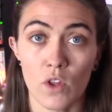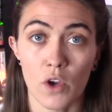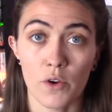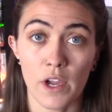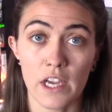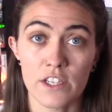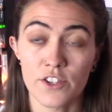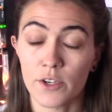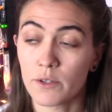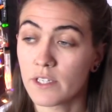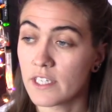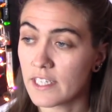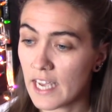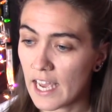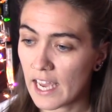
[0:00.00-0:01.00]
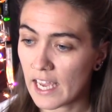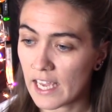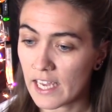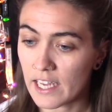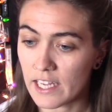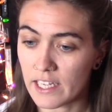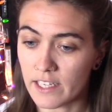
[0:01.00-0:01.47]
Okay, so
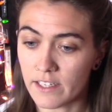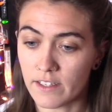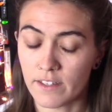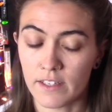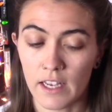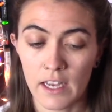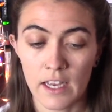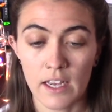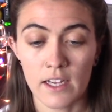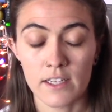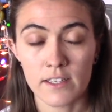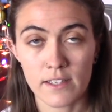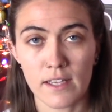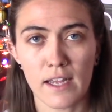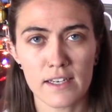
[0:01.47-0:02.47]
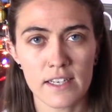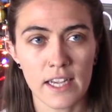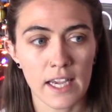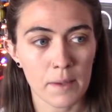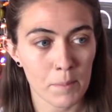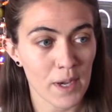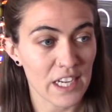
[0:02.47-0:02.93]
today is
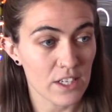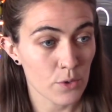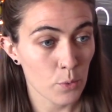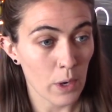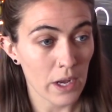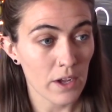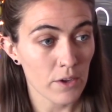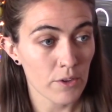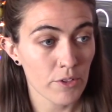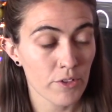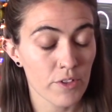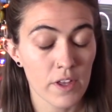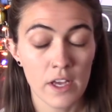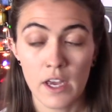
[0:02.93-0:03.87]
Sunday, May 12th.